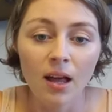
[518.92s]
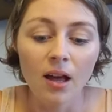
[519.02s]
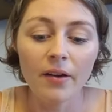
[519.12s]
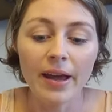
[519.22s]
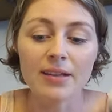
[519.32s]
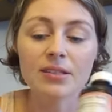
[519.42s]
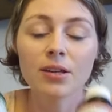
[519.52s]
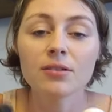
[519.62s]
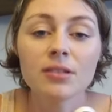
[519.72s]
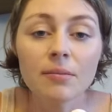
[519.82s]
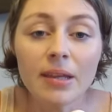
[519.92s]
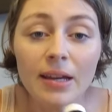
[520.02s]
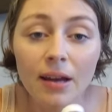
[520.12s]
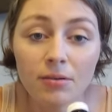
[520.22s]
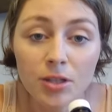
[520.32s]
Okay, so something
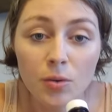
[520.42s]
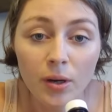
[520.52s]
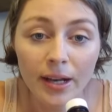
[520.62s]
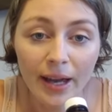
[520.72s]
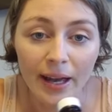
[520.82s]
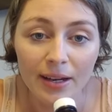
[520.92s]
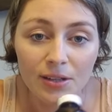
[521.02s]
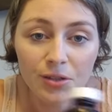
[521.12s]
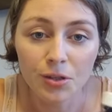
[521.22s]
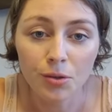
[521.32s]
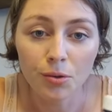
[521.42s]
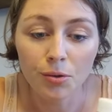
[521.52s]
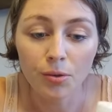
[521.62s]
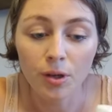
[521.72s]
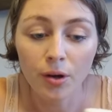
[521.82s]
else you want to add into
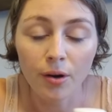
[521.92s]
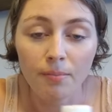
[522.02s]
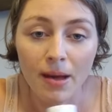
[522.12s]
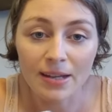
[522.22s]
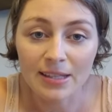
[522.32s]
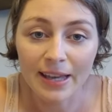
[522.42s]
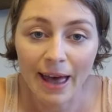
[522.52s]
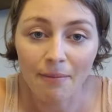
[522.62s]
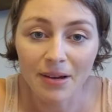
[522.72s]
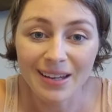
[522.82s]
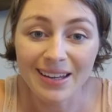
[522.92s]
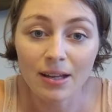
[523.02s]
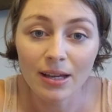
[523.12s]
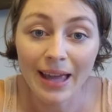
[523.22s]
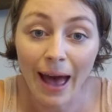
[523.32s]
your medicine cabinet
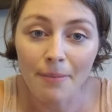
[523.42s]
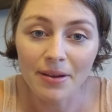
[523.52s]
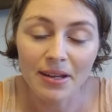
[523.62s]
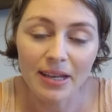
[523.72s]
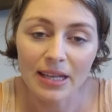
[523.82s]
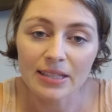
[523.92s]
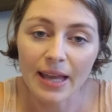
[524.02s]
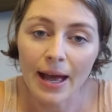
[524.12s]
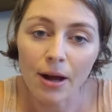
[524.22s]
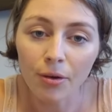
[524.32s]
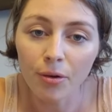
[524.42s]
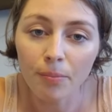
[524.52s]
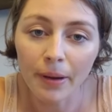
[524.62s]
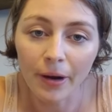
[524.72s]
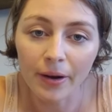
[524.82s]
cabinet is
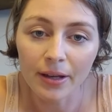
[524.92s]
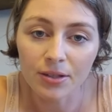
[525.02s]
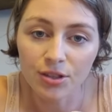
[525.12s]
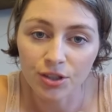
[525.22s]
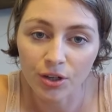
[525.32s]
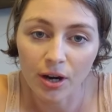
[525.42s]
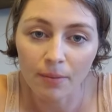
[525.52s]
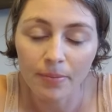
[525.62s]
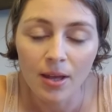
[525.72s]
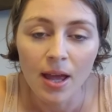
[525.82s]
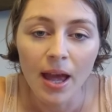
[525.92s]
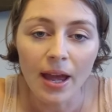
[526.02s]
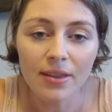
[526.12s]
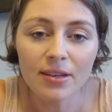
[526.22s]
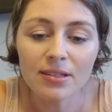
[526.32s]
elderberry syrup.
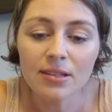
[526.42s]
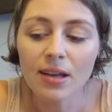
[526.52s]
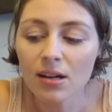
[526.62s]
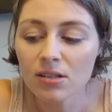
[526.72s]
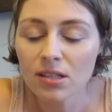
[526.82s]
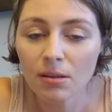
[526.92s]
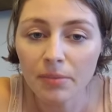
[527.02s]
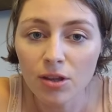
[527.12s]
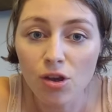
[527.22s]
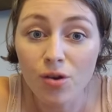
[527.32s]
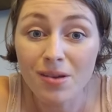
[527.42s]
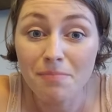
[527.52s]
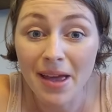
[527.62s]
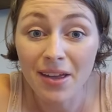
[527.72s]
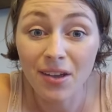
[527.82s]
And this is actually something you can
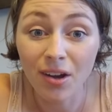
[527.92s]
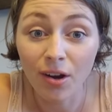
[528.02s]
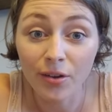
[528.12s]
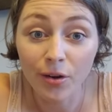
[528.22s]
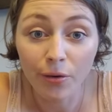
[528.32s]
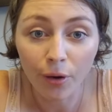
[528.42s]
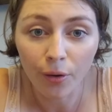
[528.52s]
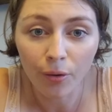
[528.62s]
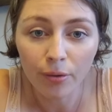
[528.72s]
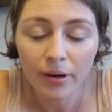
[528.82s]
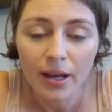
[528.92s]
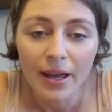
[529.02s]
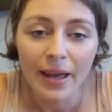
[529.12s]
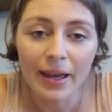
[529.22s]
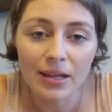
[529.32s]
make on your own.
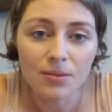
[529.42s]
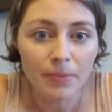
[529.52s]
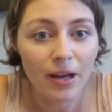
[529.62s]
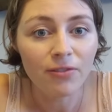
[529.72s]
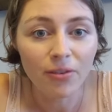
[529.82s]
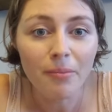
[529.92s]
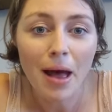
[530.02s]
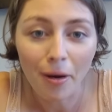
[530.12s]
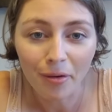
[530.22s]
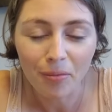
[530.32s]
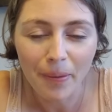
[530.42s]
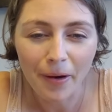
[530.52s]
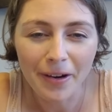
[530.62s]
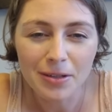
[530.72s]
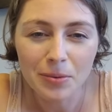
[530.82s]
It's made from
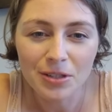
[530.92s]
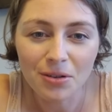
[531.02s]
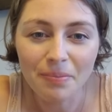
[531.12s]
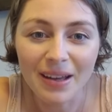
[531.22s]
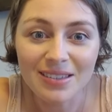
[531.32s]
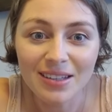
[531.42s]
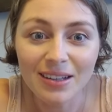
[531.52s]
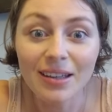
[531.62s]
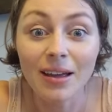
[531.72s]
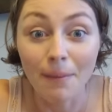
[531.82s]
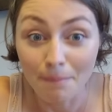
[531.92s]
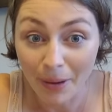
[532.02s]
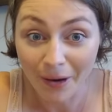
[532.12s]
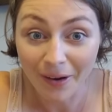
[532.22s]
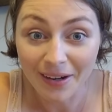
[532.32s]
elderberries, which are basically
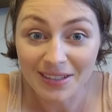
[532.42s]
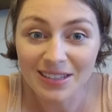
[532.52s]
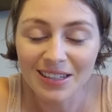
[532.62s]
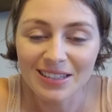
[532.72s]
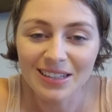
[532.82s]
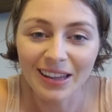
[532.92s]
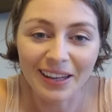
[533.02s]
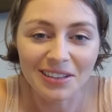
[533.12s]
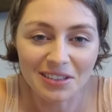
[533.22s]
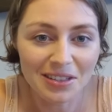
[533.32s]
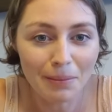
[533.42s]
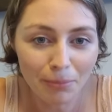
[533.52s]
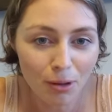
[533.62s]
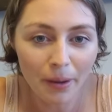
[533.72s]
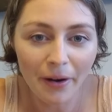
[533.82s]
berries, it's like just like
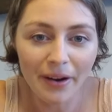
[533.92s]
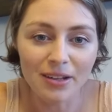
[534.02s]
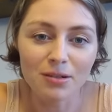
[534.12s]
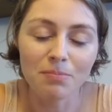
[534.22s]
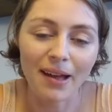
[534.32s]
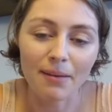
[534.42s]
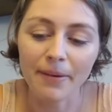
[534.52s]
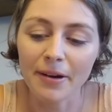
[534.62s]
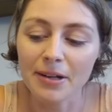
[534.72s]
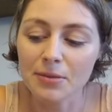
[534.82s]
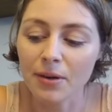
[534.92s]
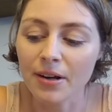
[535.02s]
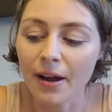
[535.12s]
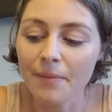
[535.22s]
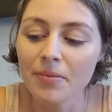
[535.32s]
blueberries or blackberries,
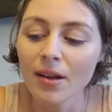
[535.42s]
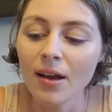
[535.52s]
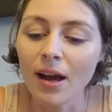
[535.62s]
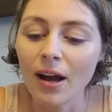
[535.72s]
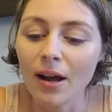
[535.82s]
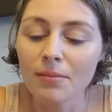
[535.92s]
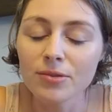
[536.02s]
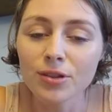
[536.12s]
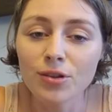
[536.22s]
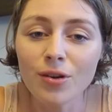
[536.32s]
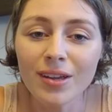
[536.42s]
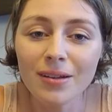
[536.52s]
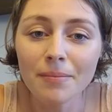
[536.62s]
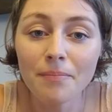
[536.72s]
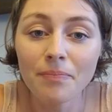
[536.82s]
whatnot. Um, so you
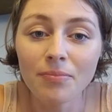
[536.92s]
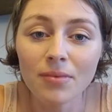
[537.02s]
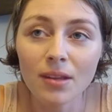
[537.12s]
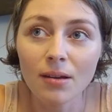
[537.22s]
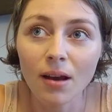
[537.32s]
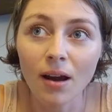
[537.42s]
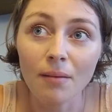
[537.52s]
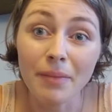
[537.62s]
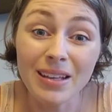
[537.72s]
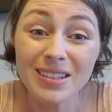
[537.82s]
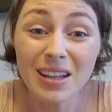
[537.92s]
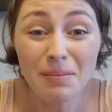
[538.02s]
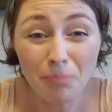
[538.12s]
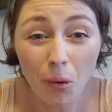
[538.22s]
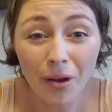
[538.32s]
can um, basically
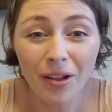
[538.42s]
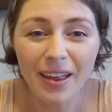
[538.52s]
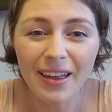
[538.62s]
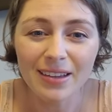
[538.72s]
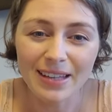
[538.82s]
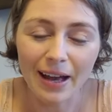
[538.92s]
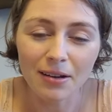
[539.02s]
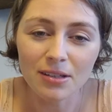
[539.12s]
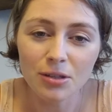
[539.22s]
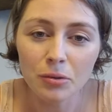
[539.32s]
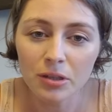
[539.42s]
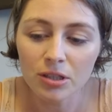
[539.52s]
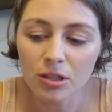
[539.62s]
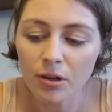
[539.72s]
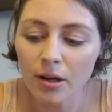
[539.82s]
boil it down into a
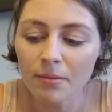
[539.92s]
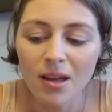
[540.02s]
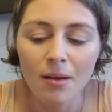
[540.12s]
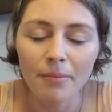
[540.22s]
syrup.